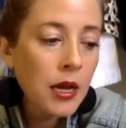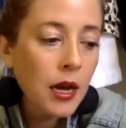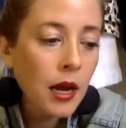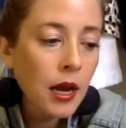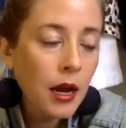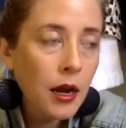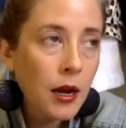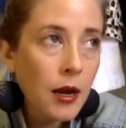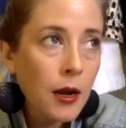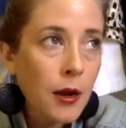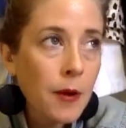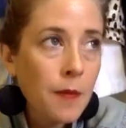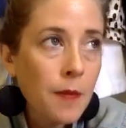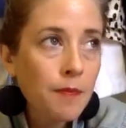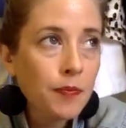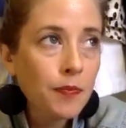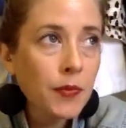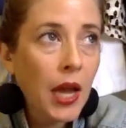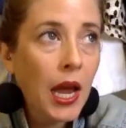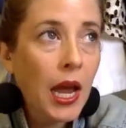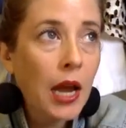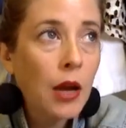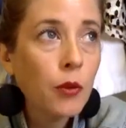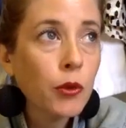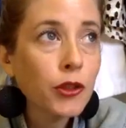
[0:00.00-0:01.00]

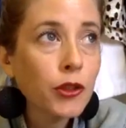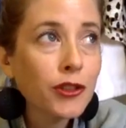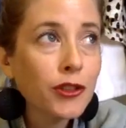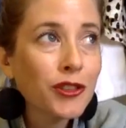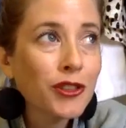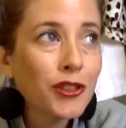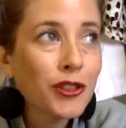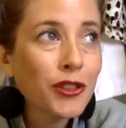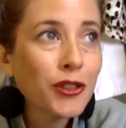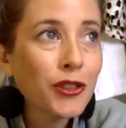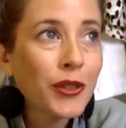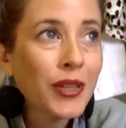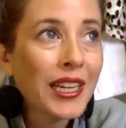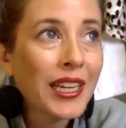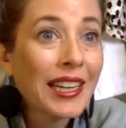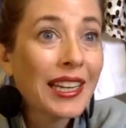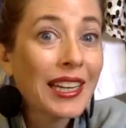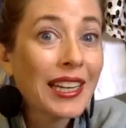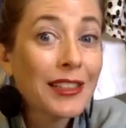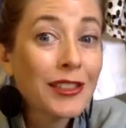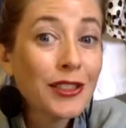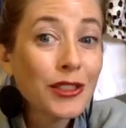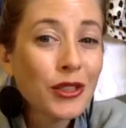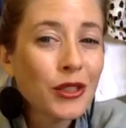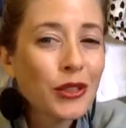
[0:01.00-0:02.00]
I was doing
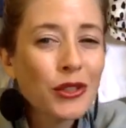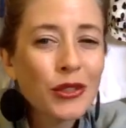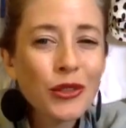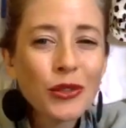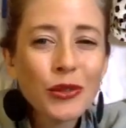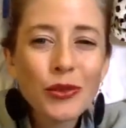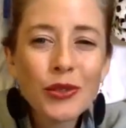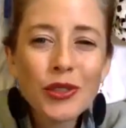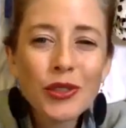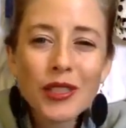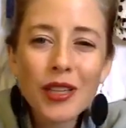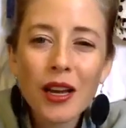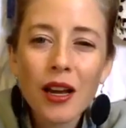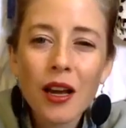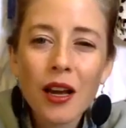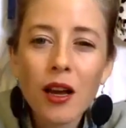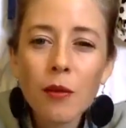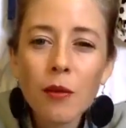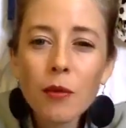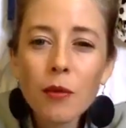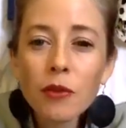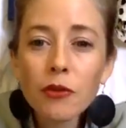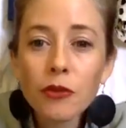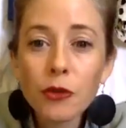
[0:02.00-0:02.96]
and still do some